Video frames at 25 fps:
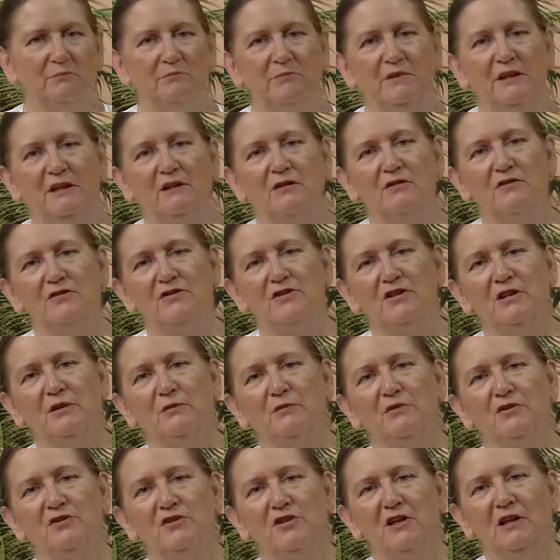because he
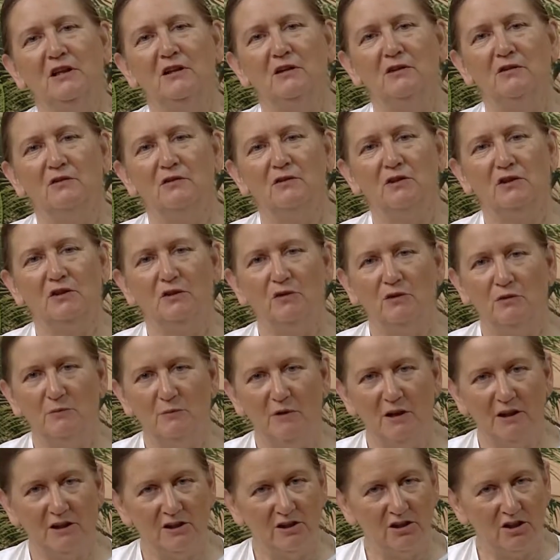will say, look, you're
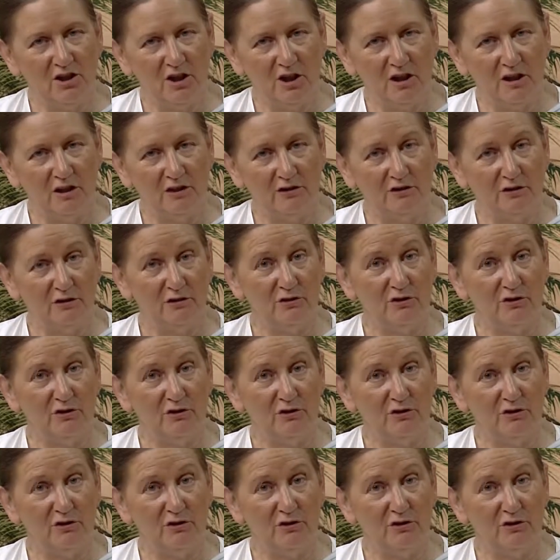my child,